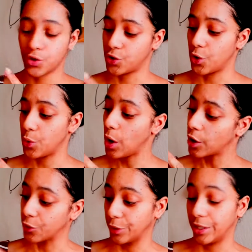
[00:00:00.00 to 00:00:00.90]
so
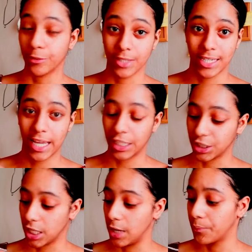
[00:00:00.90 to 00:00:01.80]
green was
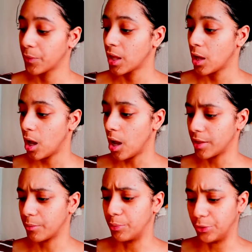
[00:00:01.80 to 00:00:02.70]
nature, I
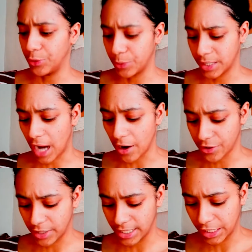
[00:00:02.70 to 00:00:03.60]
think blue was
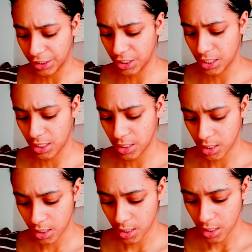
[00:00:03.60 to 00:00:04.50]
characterisation,
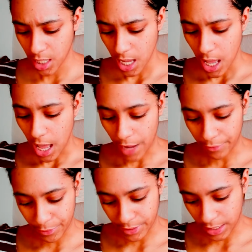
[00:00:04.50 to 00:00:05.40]
I
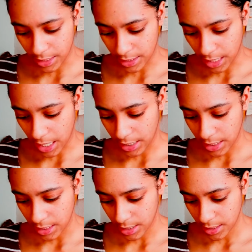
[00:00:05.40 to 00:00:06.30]
wrote it inside.
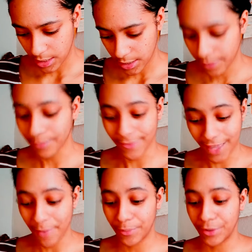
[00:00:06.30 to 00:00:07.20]

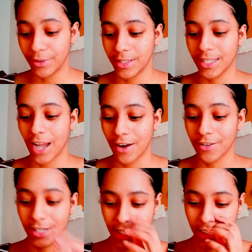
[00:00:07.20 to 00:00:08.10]
Yeah, blue is
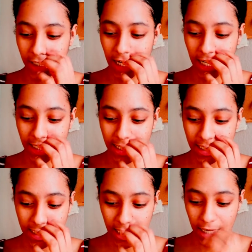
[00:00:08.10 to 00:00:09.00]
characterisation and
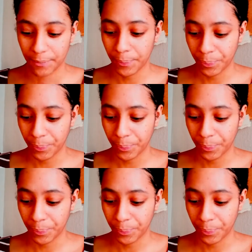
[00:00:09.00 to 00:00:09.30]
identity,